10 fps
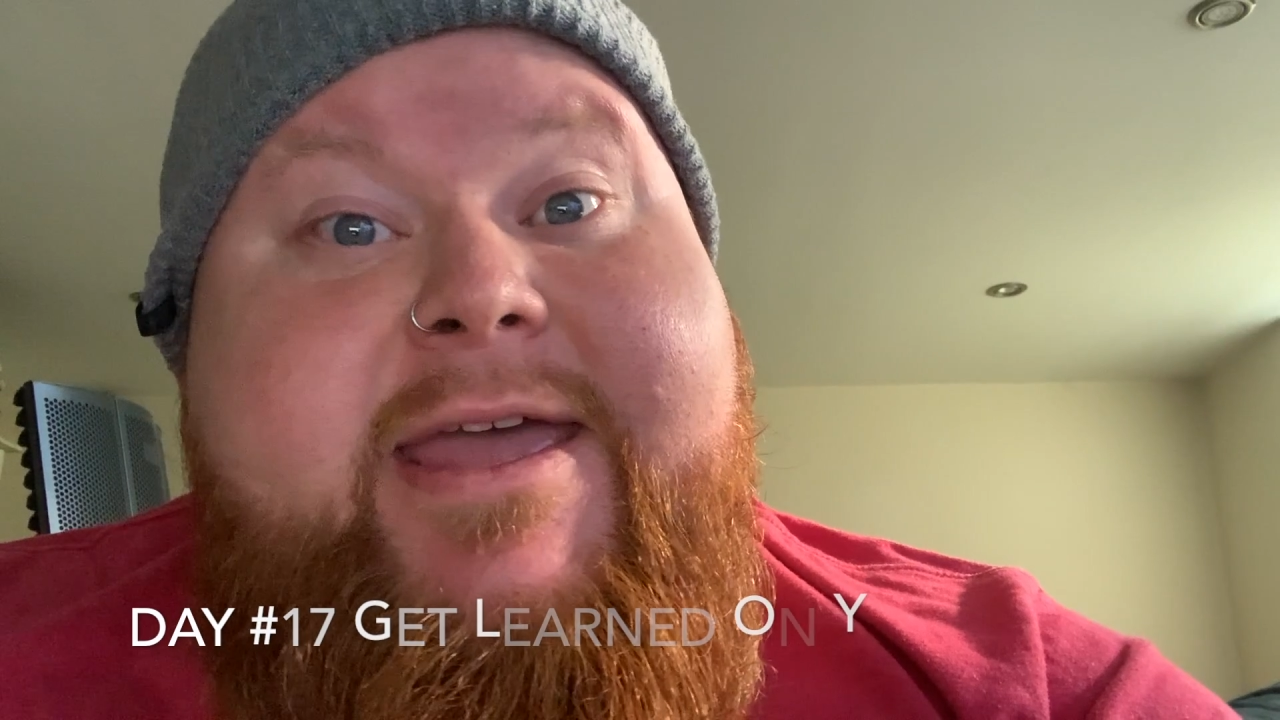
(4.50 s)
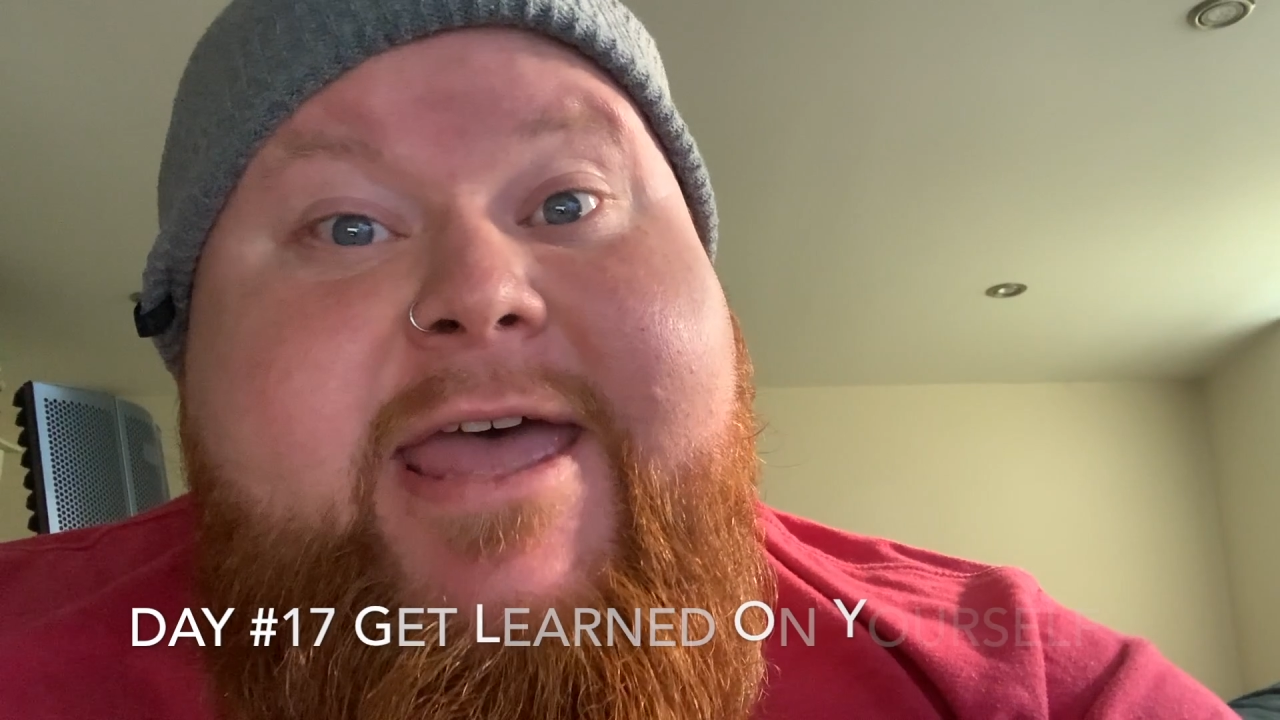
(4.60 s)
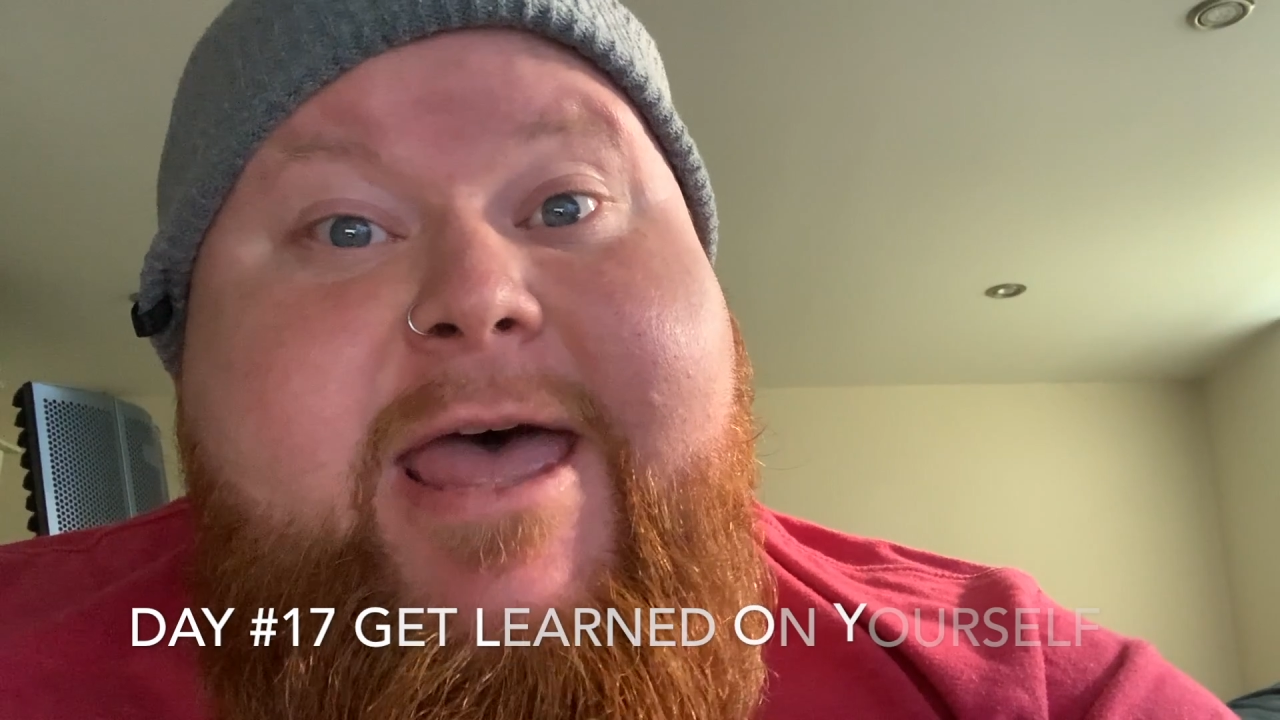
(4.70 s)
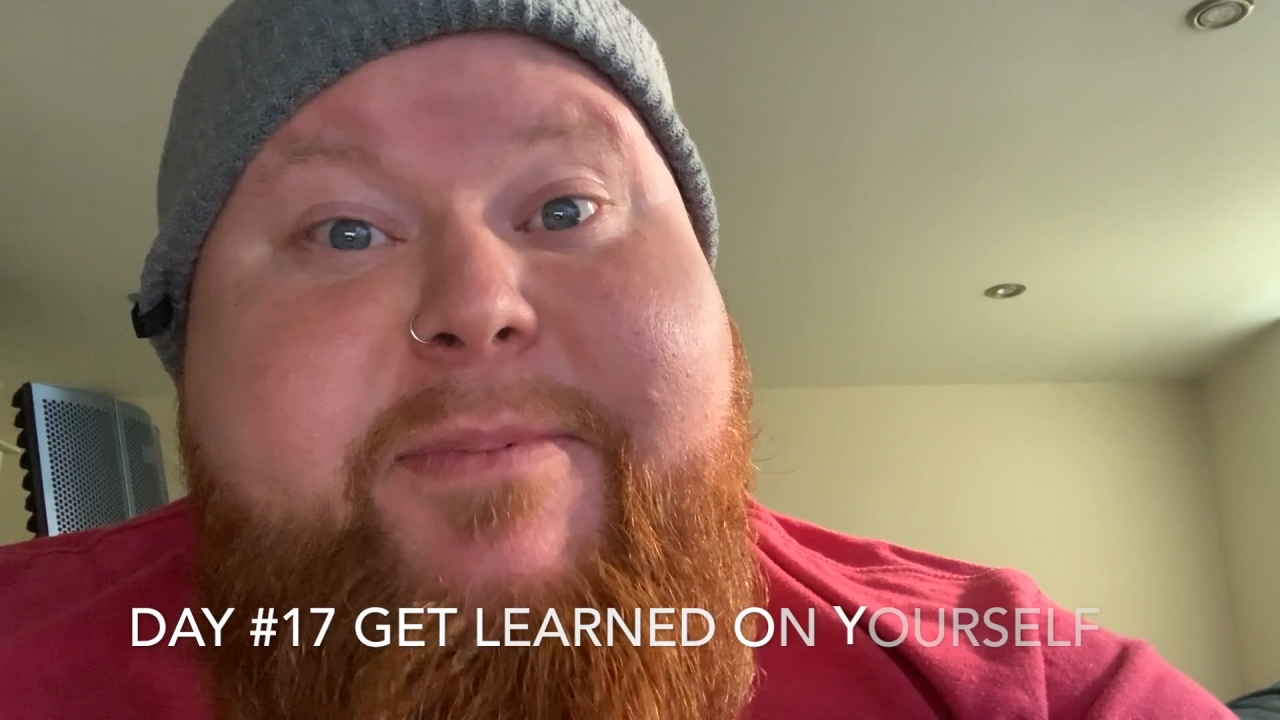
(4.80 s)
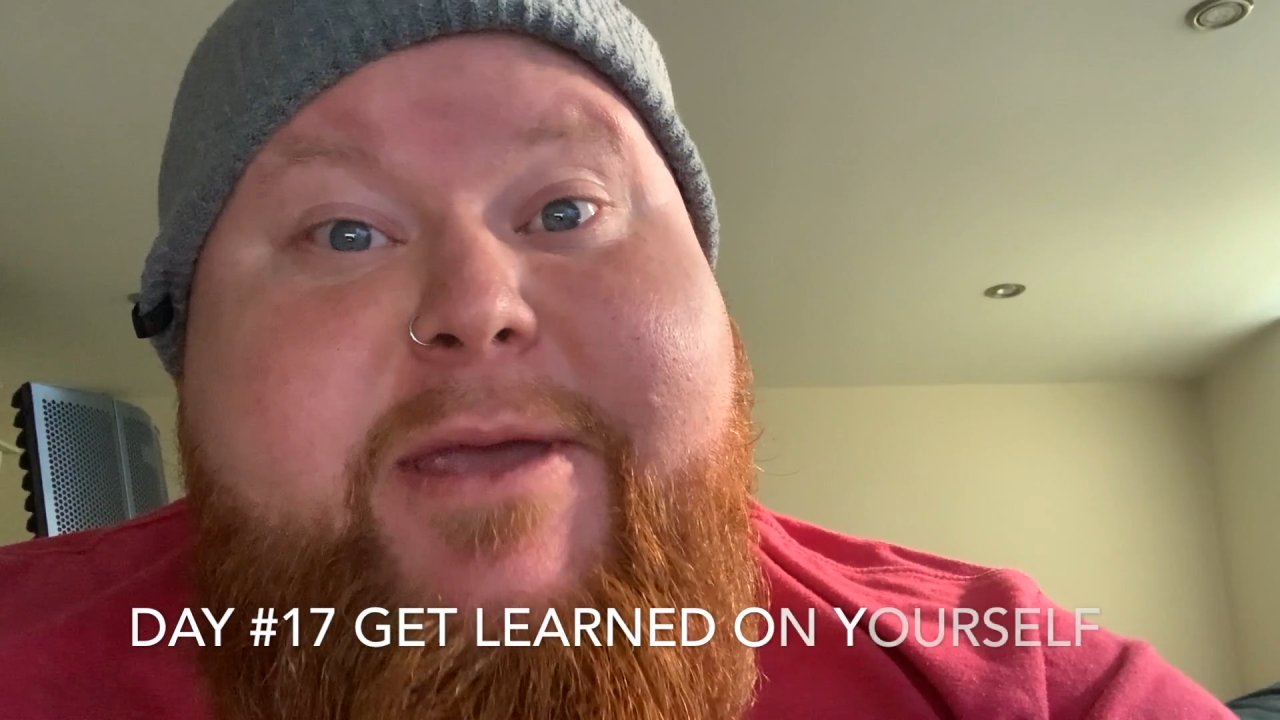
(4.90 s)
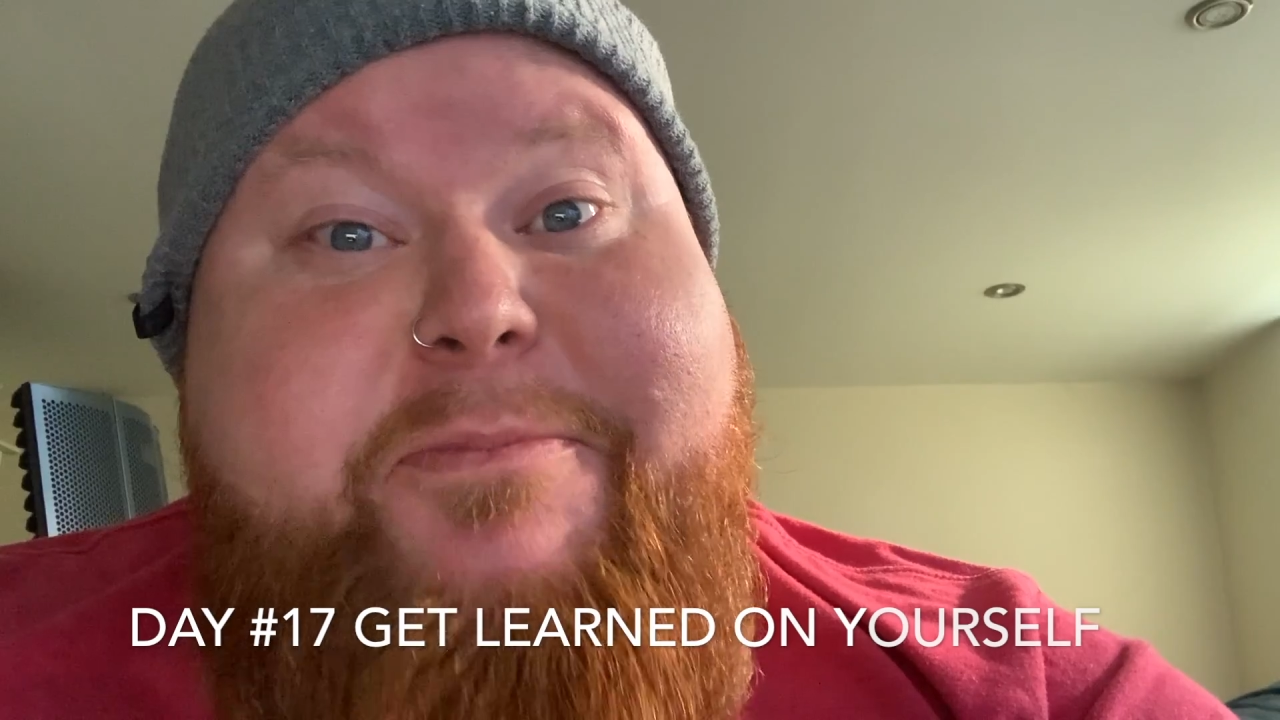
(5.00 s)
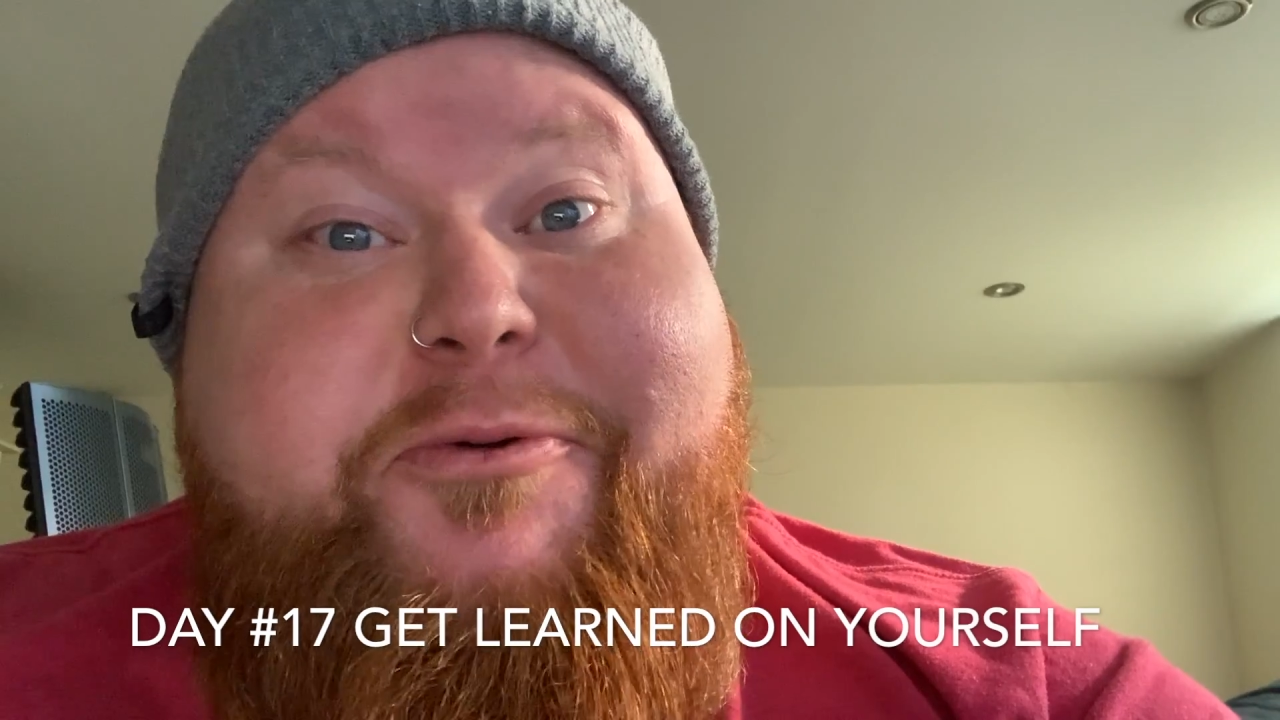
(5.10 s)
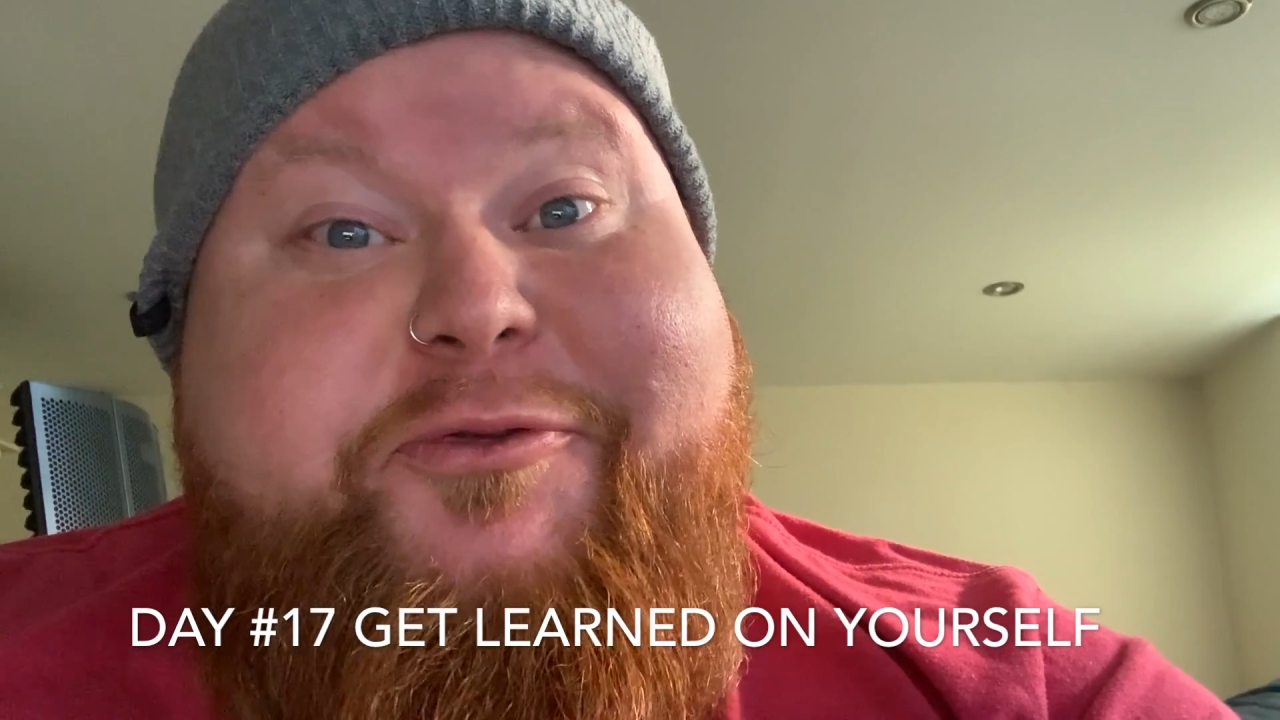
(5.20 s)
Happy April